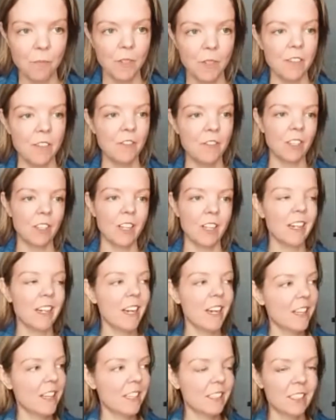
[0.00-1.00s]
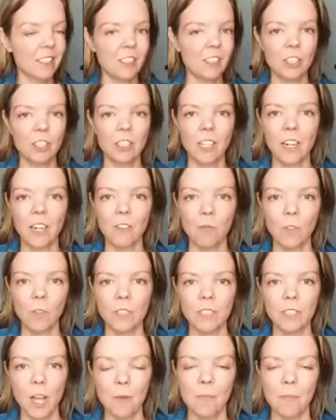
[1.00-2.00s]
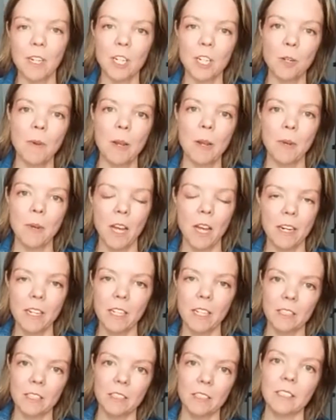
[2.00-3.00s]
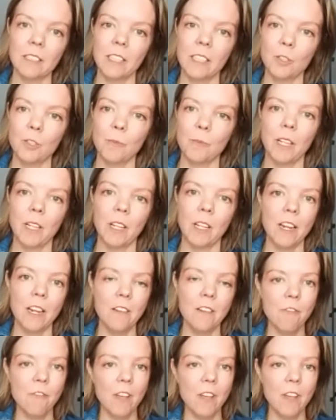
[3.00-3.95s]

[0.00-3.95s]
But if you're like, hey, this is just kind of what's happening to my body at this stage of my life,